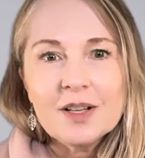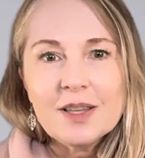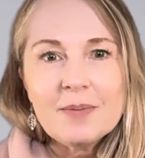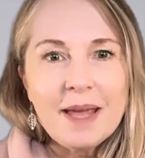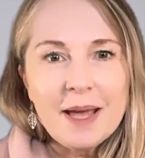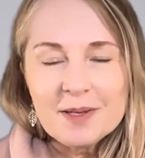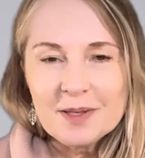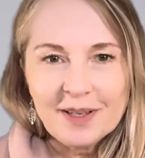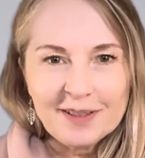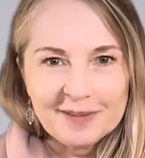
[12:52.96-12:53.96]
Let me
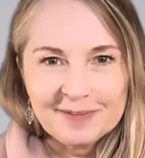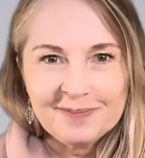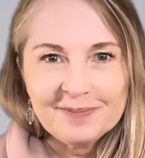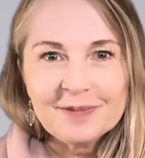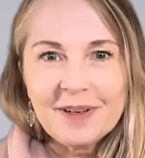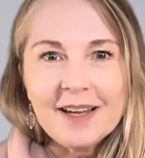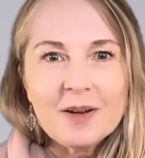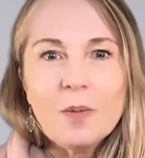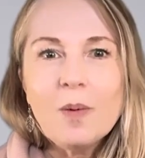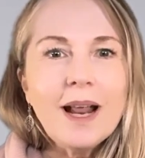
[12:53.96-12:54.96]
ask you, right?
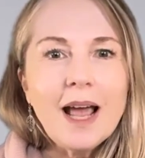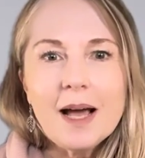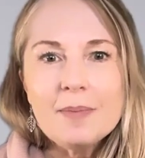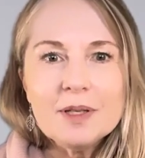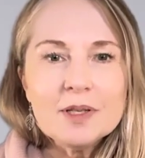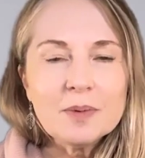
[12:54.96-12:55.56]
What happens